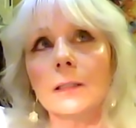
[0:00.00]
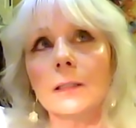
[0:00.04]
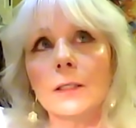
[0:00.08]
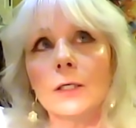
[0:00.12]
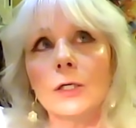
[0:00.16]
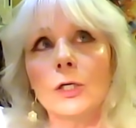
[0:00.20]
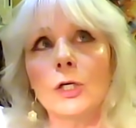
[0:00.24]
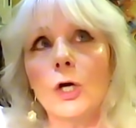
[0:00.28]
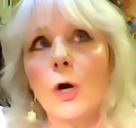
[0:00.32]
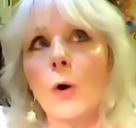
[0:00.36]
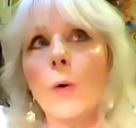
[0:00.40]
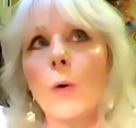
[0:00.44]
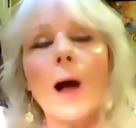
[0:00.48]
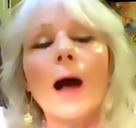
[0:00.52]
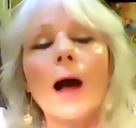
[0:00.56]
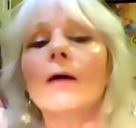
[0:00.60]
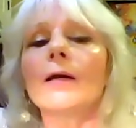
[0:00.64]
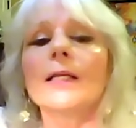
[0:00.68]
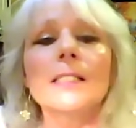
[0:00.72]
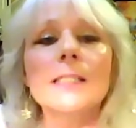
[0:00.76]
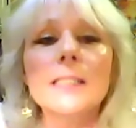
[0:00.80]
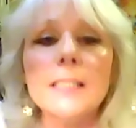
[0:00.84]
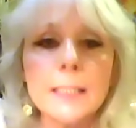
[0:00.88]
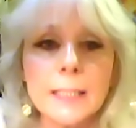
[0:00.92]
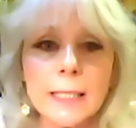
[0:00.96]
go out
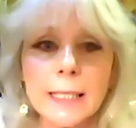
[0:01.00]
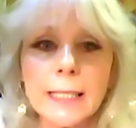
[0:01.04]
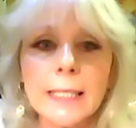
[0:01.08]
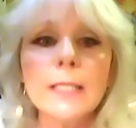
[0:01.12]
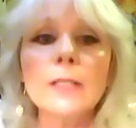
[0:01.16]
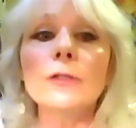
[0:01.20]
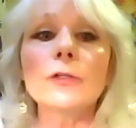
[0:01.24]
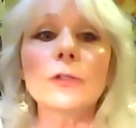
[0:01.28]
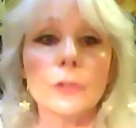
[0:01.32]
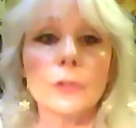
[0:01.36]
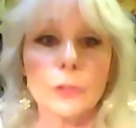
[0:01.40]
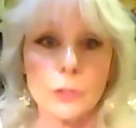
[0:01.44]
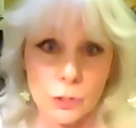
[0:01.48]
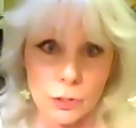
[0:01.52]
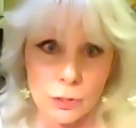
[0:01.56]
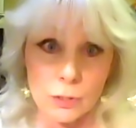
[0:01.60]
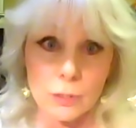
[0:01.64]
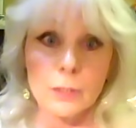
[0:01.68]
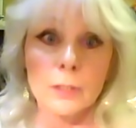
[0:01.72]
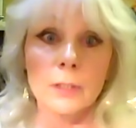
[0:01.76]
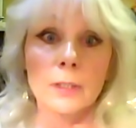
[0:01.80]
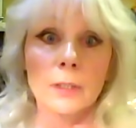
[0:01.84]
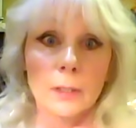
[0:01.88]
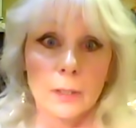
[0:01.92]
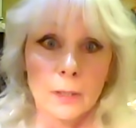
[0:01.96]
into the ethers.
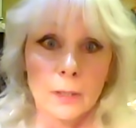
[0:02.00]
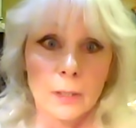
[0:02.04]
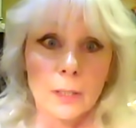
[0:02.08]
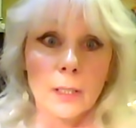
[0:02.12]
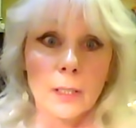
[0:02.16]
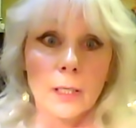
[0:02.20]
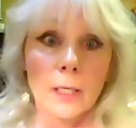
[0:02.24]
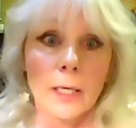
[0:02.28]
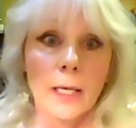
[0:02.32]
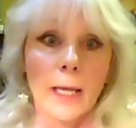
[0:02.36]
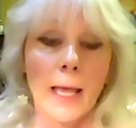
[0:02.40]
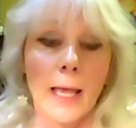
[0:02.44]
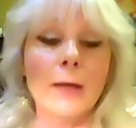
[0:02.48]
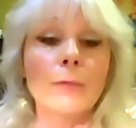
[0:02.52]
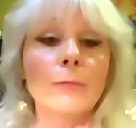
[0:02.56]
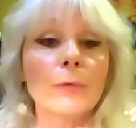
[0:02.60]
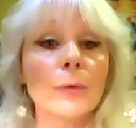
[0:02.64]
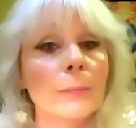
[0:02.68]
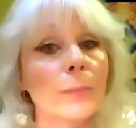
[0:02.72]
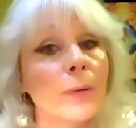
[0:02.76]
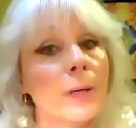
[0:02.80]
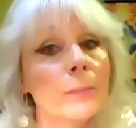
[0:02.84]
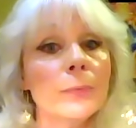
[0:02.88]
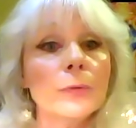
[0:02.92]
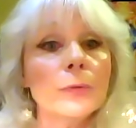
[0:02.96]
And
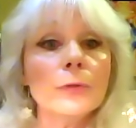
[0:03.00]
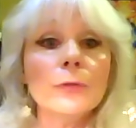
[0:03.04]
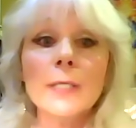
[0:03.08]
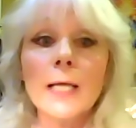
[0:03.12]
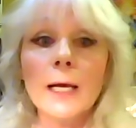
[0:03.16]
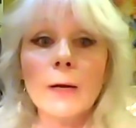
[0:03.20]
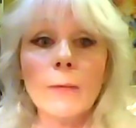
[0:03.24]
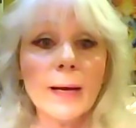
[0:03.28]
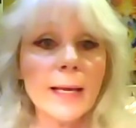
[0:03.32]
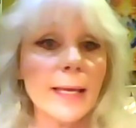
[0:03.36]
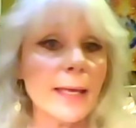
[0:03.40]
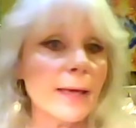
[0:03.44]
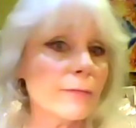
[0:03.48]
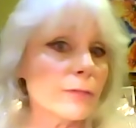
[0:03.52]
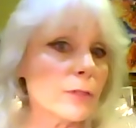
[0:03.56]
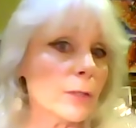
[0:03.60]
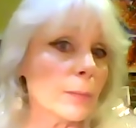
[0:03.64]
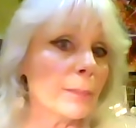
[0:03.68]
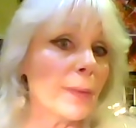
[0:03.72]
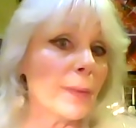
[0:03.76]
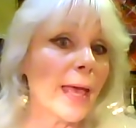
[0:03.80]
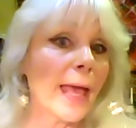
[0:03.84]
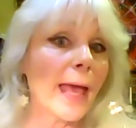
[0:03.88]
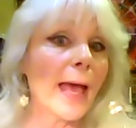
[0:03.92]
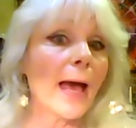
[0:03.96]
remember, now I have the
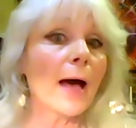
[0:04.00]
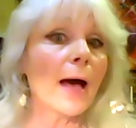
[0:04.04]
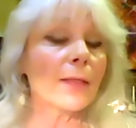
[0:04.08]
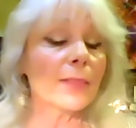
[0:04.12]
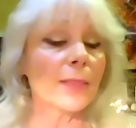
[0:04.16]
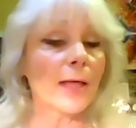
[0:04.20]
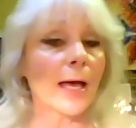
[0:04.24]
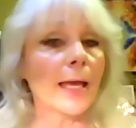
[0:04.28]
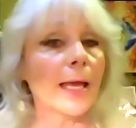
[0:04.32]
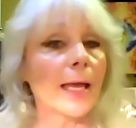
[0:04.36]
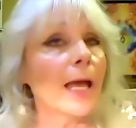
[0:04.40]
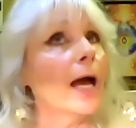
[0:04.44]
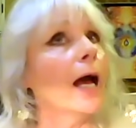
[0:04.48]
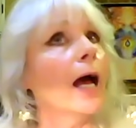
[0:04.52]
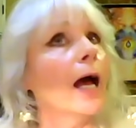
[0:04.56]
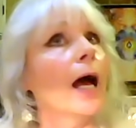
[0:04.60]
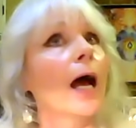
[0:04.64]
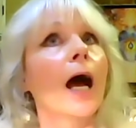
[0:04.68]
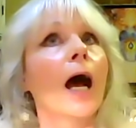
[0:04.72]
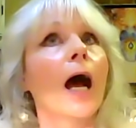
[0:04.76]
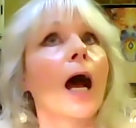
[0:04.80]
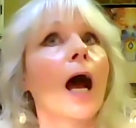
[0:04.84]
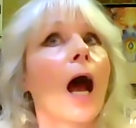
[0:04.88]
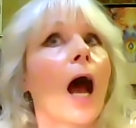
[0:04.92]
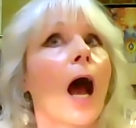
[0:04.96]
path.
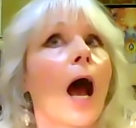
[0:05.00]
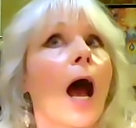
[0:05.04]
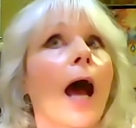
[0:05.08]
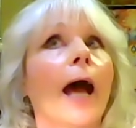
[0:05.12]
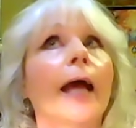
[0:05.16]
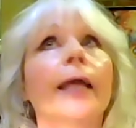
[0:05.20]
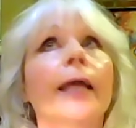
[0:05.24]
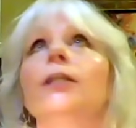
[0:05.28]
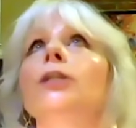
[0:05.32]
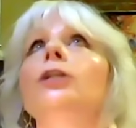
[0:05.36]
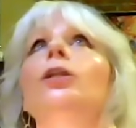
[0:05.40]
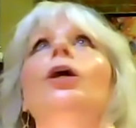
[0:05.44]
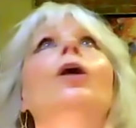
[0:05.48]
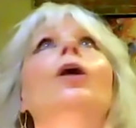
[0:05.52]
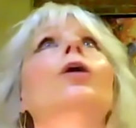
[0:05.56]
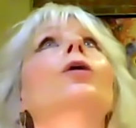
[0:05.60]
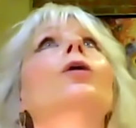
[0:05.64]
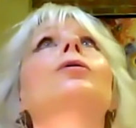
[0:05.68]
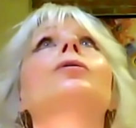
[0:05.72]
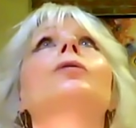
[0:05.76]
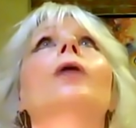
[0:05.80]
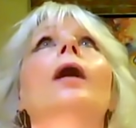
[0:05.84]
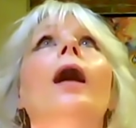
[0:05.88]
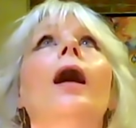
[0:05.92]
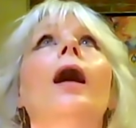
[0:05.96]
I
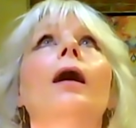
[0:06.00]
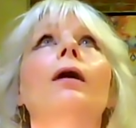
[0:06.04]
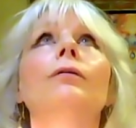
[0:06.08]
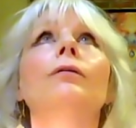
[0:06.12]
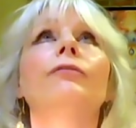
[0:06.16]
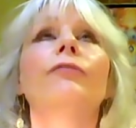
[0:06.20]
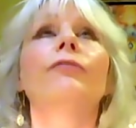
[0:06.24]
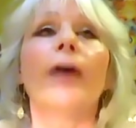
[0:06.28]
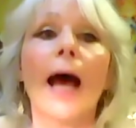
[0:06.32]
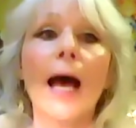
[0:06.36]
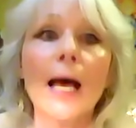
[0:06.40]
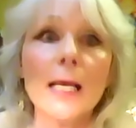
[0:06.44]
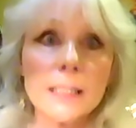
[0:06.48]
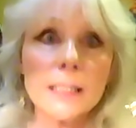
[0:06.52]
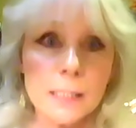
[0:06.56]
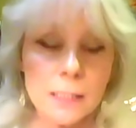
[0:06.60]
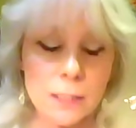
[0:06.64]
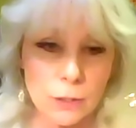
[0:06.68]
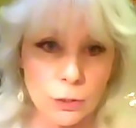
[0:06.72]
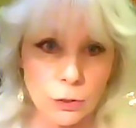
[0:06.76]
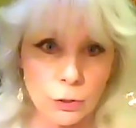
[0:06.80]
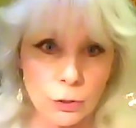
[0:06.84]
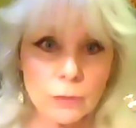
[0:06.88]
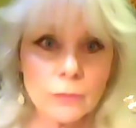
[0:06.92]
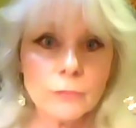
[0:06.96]
know how vast
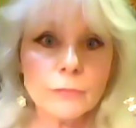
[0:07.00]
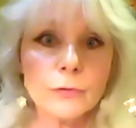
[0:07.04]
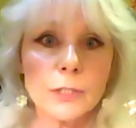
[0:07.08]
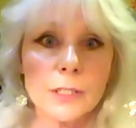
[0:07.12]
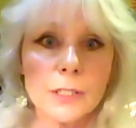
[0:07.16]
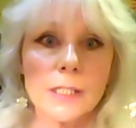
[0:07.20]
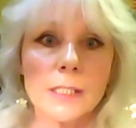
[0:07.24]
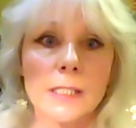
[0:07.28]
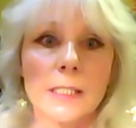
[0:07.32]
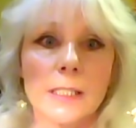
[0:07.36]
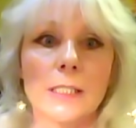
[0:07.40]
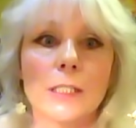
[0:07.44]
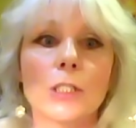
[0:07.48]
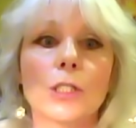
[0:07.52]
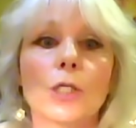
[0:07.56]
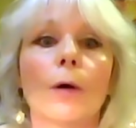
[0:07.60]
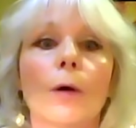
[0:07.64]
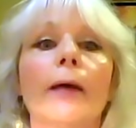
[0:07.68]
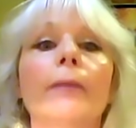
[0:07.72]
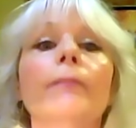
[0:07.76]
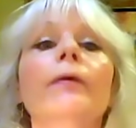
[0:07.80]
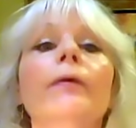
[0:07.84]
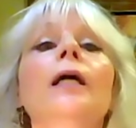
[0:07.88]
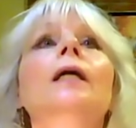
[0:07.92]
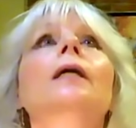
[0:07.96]
the universe is. So
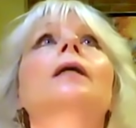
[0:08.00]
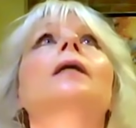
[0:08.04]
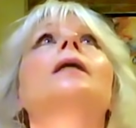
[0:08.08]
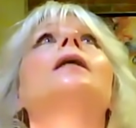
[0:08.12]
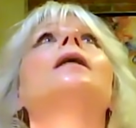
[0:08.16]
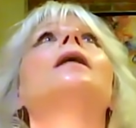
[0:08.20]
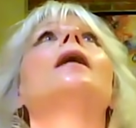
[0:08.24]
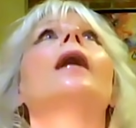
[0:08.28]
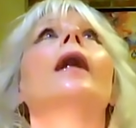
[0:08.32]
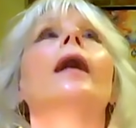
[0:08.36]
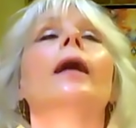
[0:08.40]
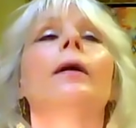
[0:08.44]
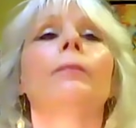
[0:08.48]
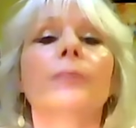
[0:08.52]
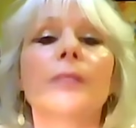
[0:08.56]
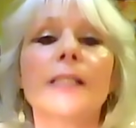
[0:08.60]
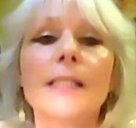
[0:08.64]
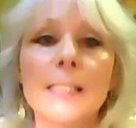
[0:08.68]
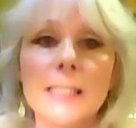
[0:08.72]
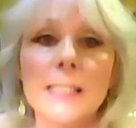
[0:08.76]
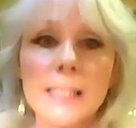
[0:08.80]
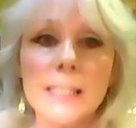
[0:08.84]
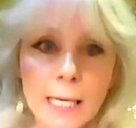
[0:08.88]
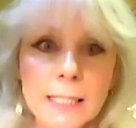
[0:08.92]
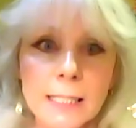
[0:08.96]
I'm
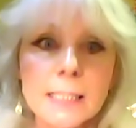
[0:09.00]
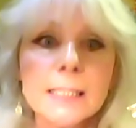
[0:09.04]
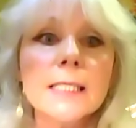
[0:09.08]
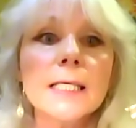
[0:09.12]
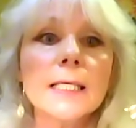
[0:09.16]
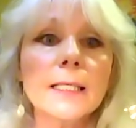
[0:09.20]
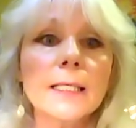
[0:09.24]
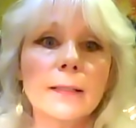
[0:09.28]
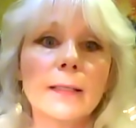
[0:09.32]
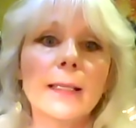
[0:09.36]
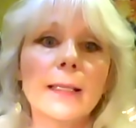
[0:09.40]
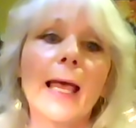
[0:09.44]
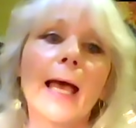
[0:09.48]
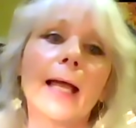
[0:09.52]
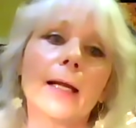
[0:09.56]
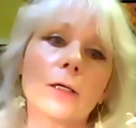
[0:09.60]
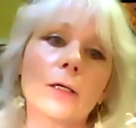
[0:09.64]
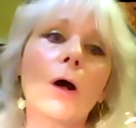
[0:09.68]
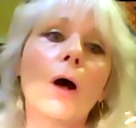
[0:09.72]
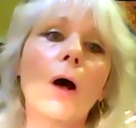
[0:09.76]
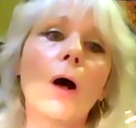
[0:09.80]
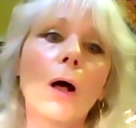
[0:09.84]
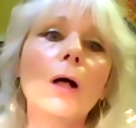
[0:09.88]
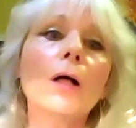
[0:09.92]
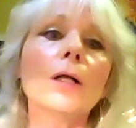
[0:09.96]
sending that
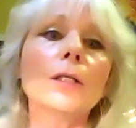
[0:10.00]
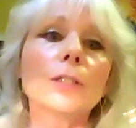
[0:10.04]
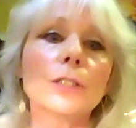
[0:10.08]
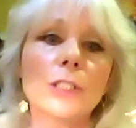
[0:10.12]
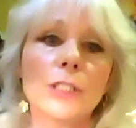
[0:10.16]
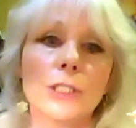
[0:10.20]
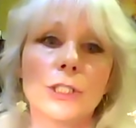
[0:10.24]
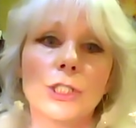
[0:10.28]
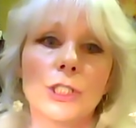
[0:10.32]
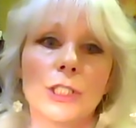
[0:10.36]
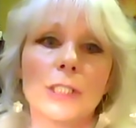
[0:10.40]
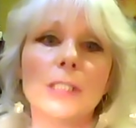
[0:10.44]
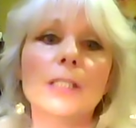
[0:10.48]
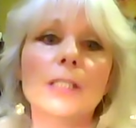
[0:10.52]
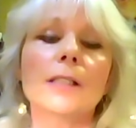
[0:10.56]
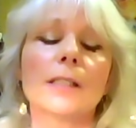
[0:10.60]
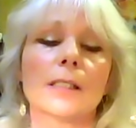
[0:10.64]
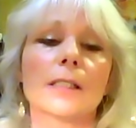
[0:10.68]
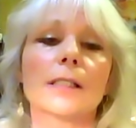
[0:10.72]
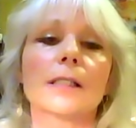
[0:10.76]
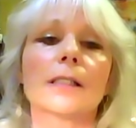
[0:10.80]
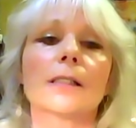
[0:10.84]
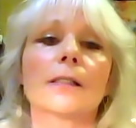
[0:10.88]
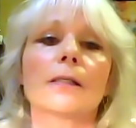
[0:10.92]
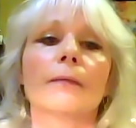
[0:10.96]
call to
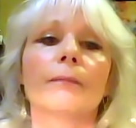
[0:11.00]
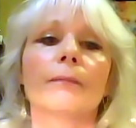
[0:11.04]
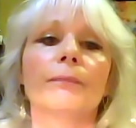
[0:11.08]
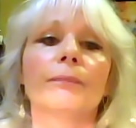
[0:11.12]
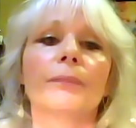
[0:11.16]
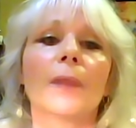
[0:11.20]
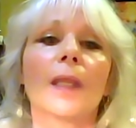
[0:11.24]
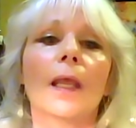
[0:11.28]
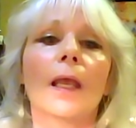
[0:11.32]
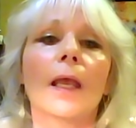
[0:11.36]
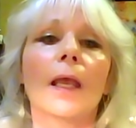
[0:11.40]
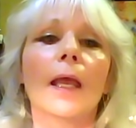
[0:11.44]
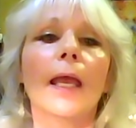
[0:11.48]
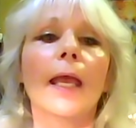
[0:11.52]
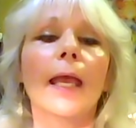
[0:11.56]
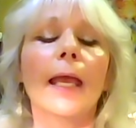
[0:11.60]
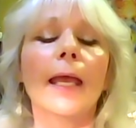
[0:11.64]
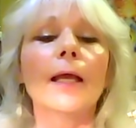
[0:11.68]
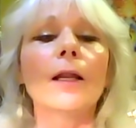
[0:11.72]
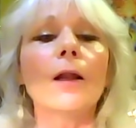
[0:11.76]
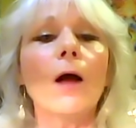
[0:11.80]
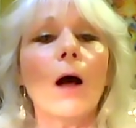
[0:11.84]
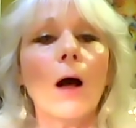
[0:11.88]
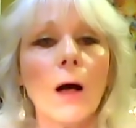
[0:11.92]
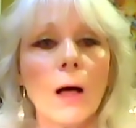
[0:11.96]
Jesus.
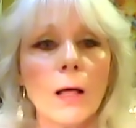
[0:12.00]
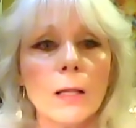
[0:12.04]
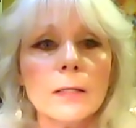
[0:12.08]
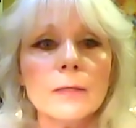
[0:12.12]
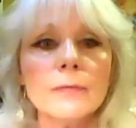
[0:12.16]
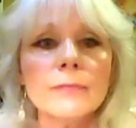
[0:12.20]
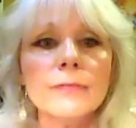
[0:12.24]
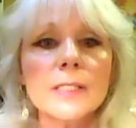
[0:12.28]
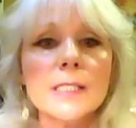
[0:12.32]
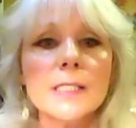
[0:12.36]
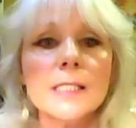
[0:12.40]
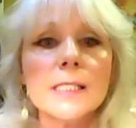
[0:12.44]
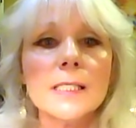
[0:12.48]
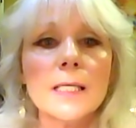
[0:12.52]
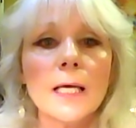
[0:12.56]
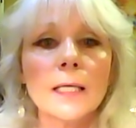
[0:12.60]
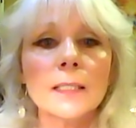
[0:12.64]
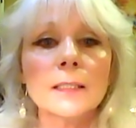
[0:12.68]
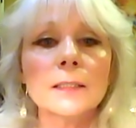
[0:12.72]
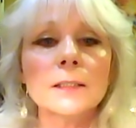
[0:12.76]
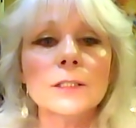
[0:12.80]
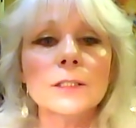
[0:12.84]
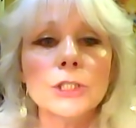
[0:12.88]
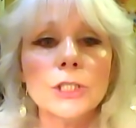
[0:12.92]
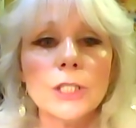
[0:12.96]
And all of a
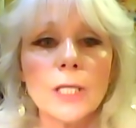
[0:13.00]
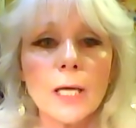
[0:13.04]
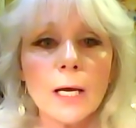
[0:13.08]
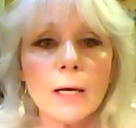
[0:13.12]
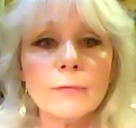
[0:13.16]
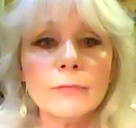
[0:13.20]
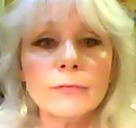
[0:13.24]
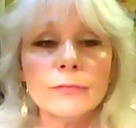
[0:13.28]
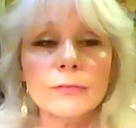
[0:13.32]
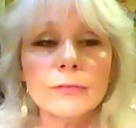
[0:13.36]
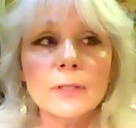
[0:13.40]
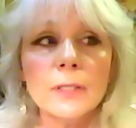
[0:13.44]
sudden, Jeff,